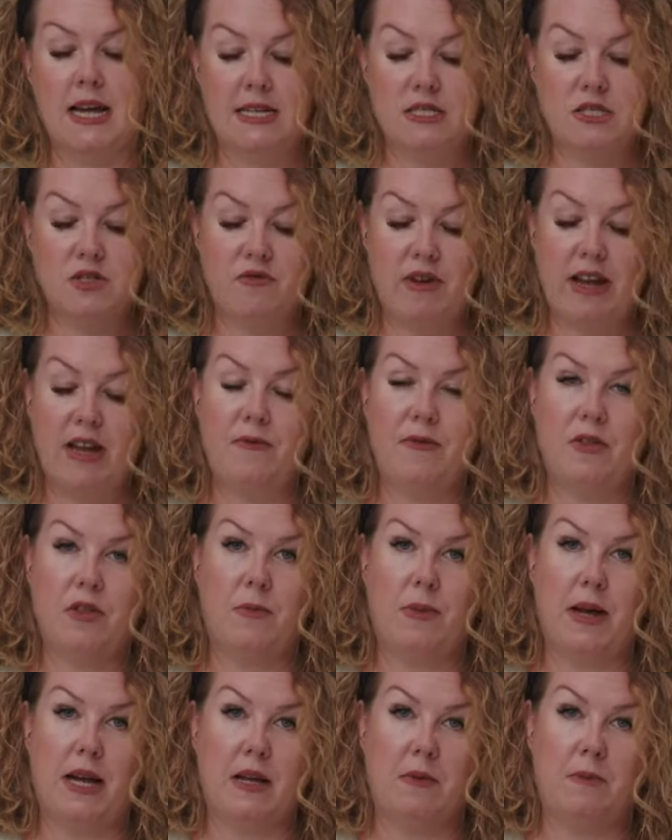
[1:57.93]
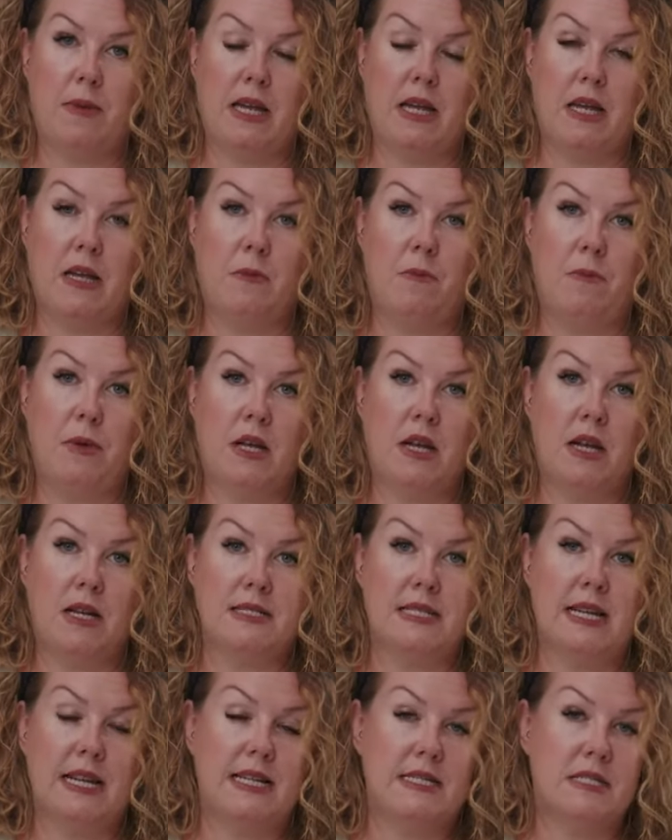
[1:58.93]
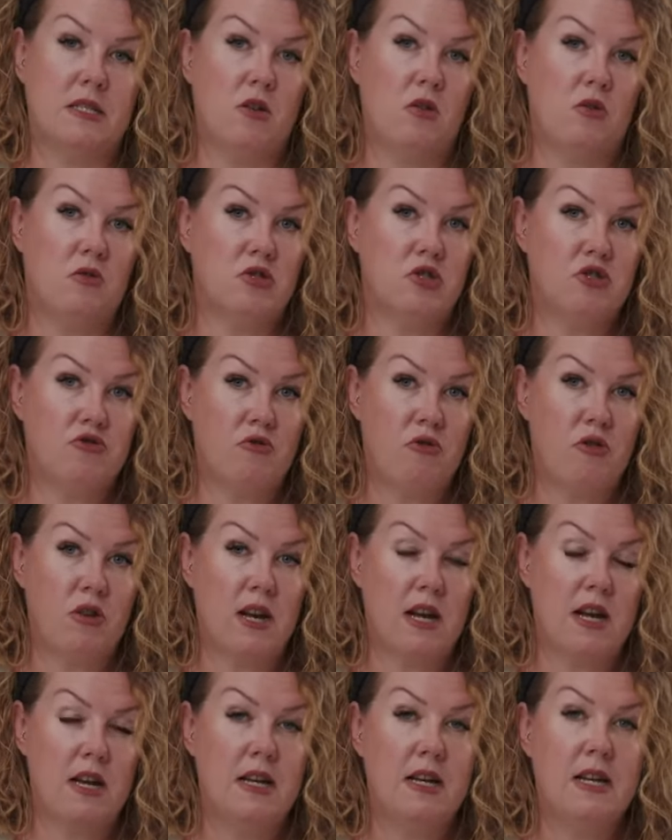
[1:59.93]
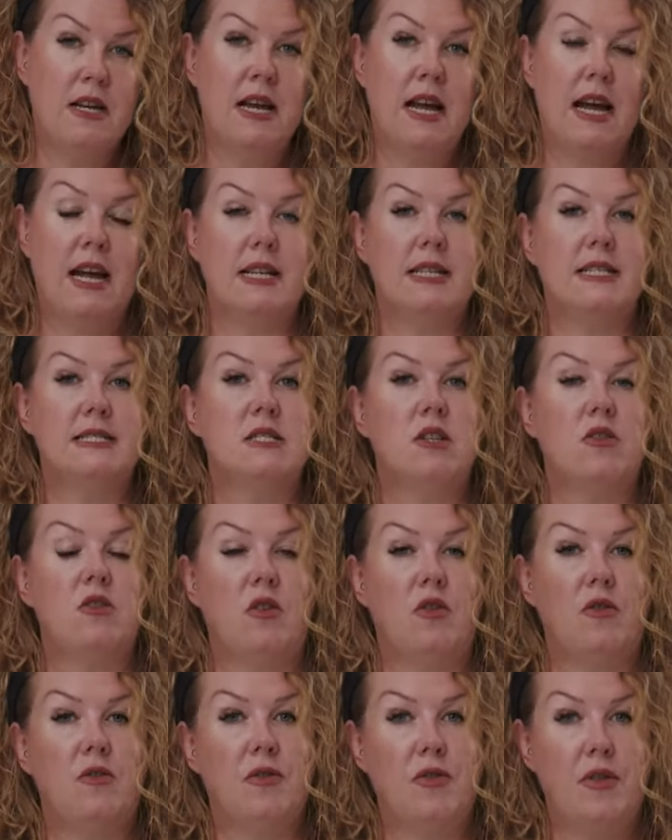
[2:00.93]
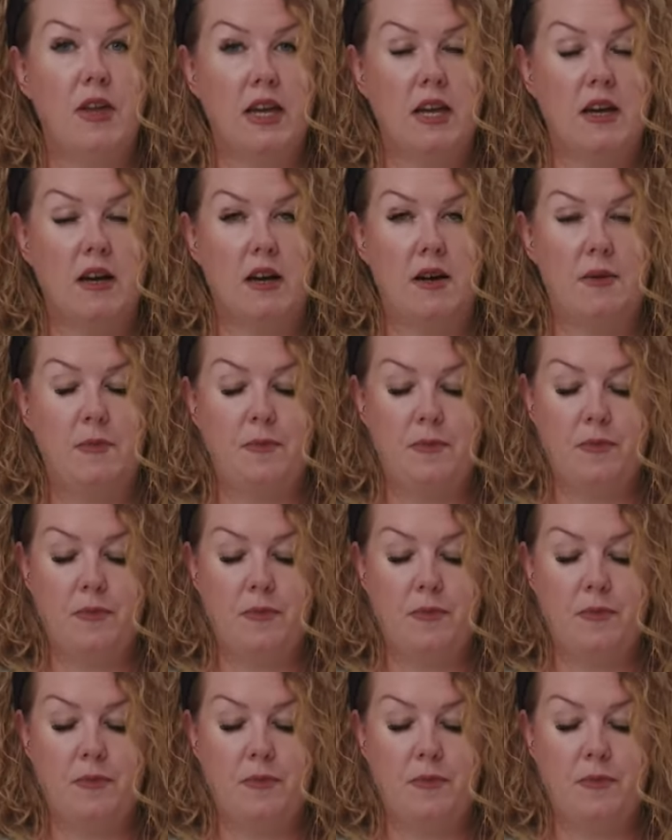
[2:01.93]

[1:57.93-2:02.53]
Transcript: It's great for the bag making because it is a lot stronger and it's a lot thicker.